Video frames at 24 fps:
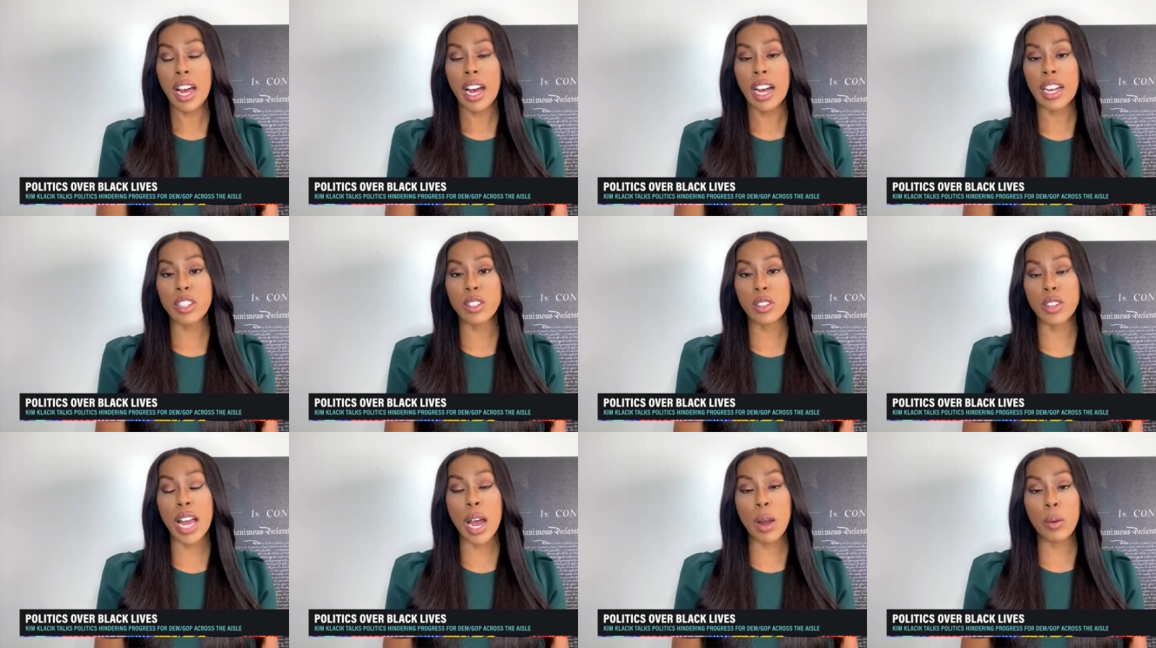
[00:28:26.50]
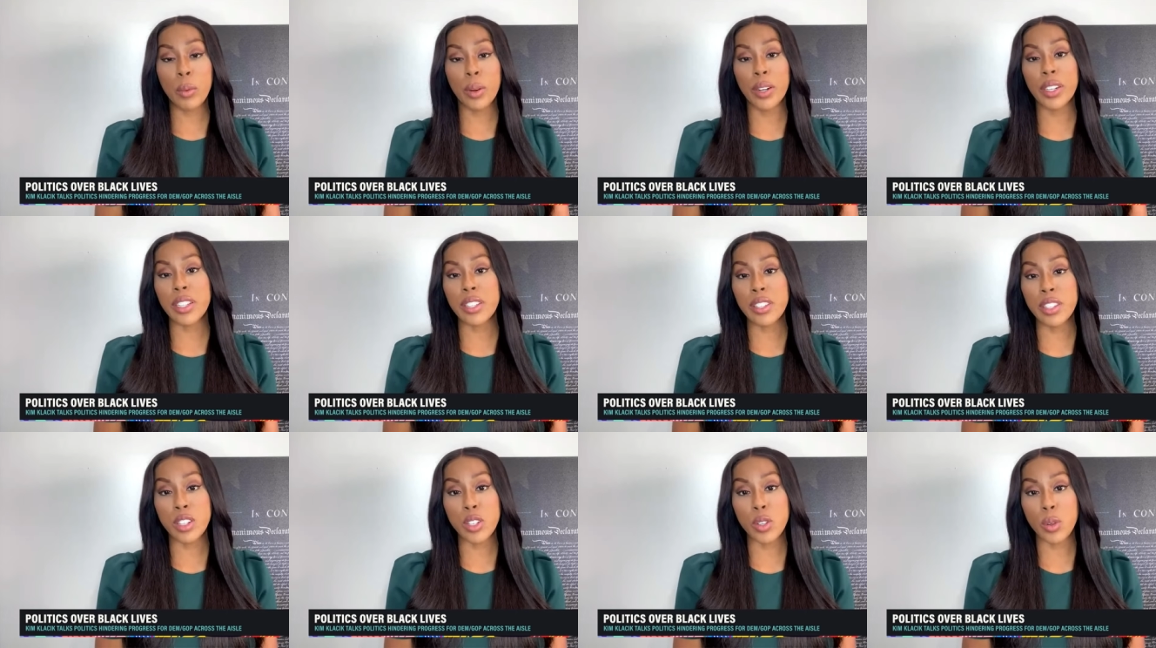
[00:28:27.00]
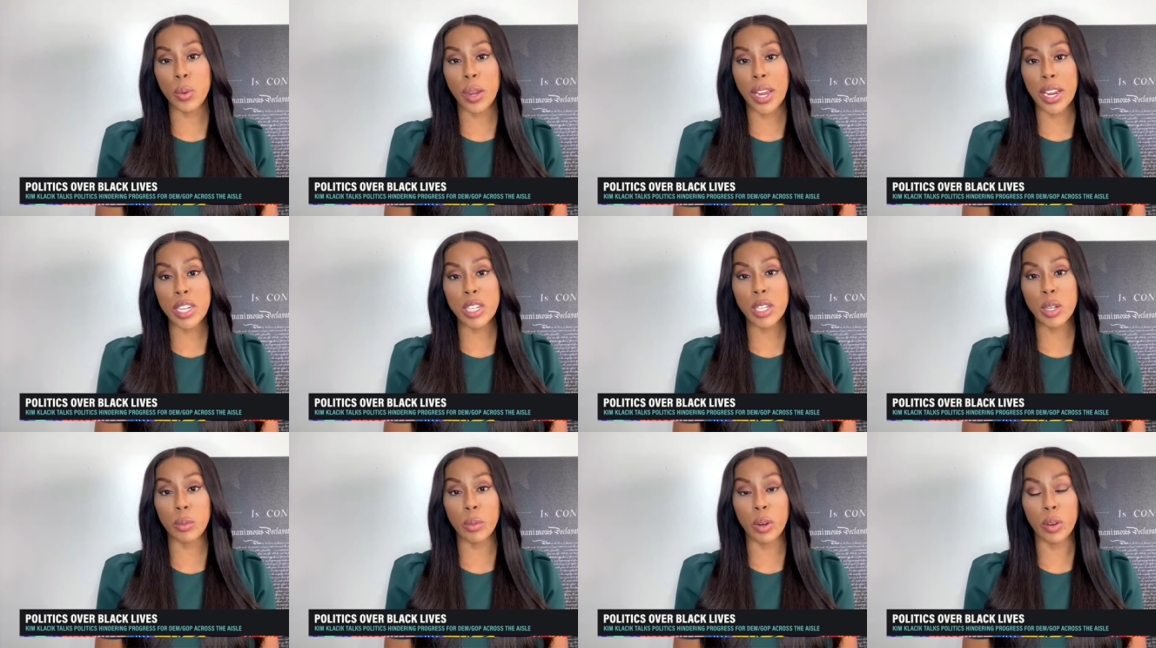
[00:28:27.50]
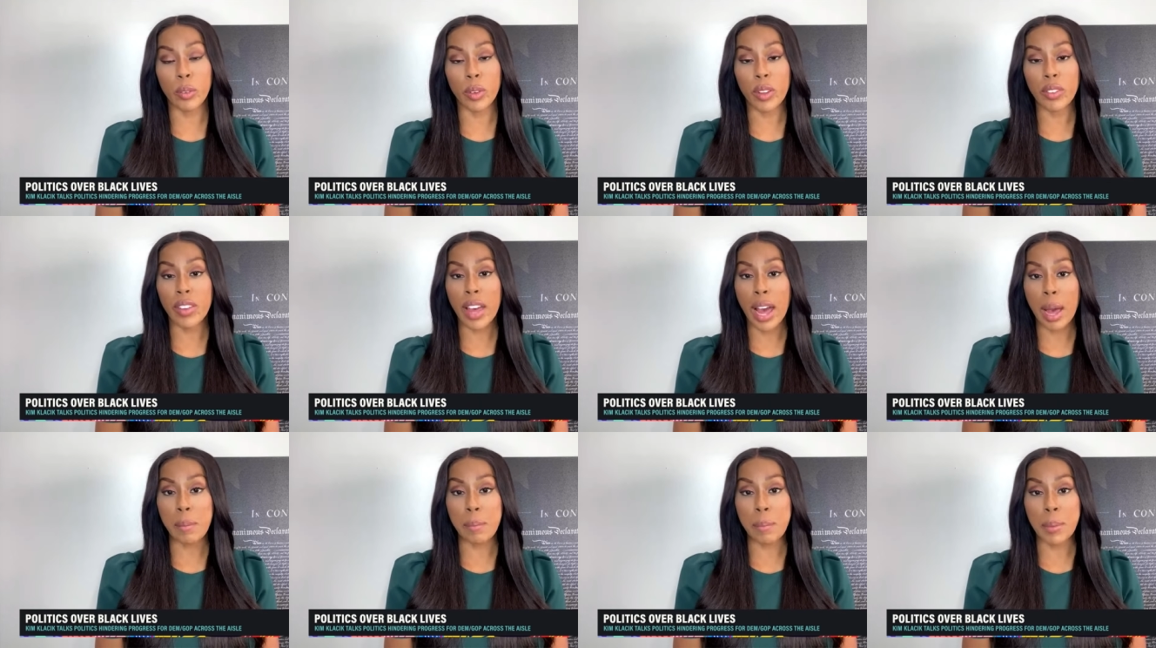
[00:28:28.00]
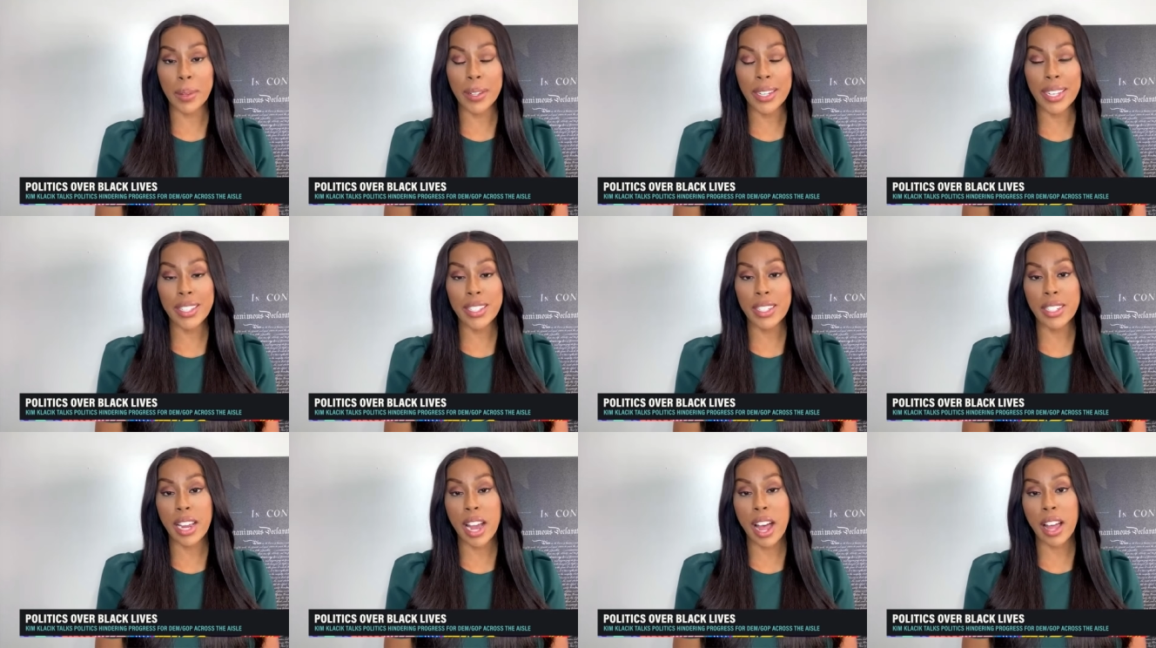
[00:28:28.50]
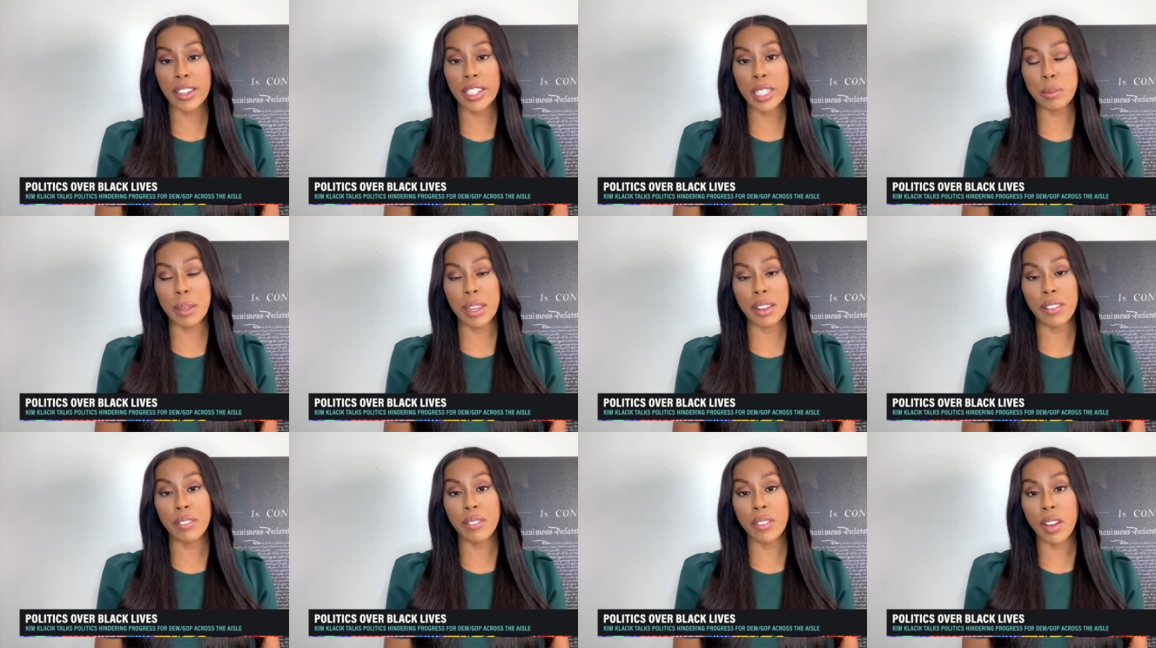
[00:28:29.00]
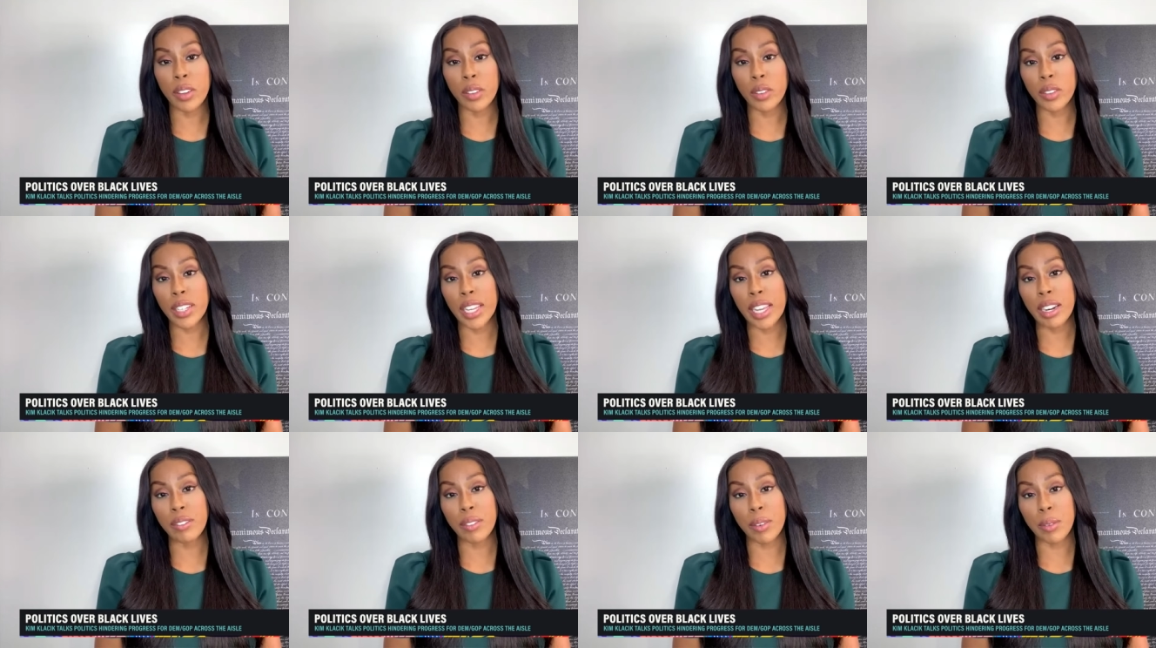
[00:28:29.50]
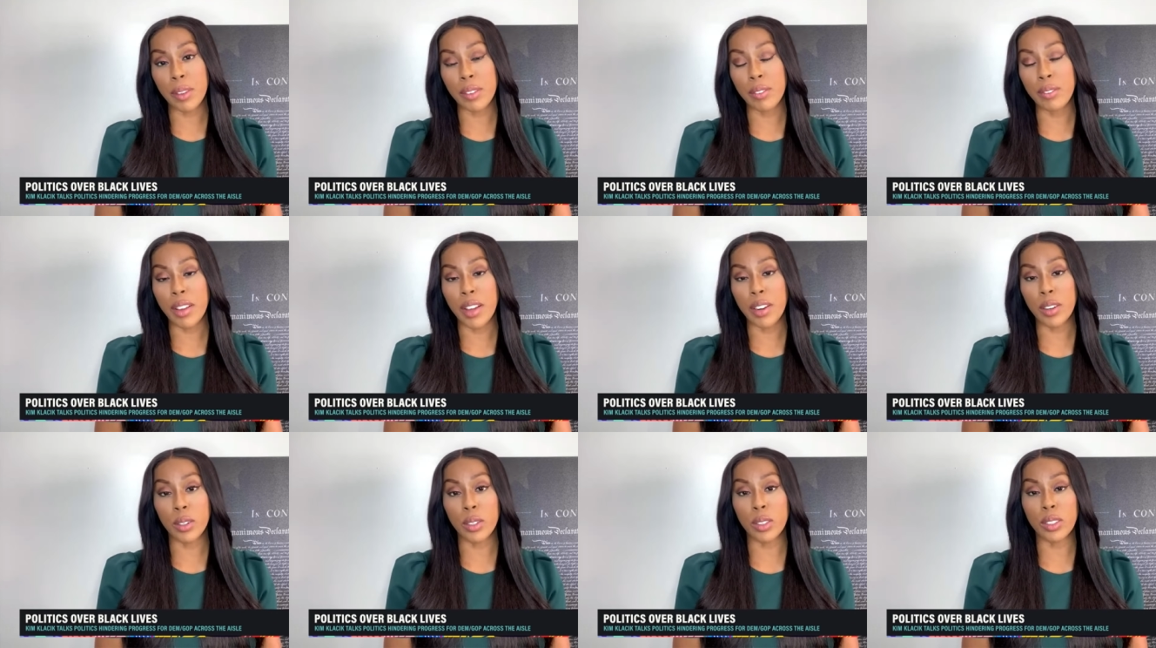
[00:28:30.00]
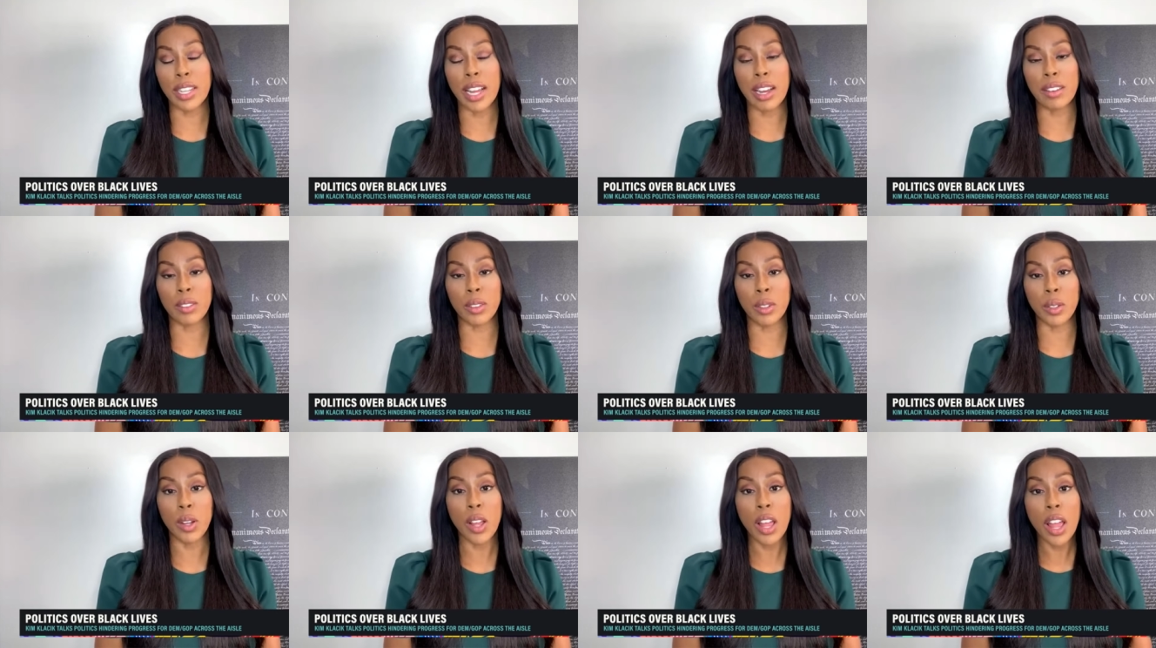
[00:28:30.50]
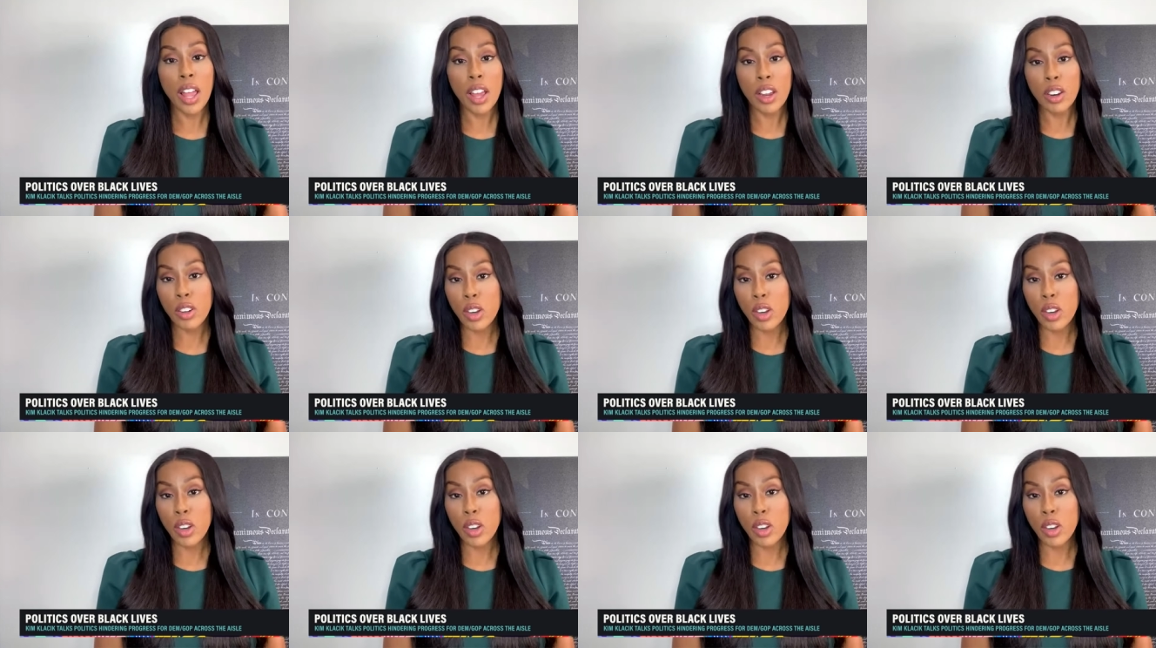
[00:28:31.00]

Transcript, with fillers: Uh, so now we're in a situation where we've got millions of dollars being funneled in from the federal level.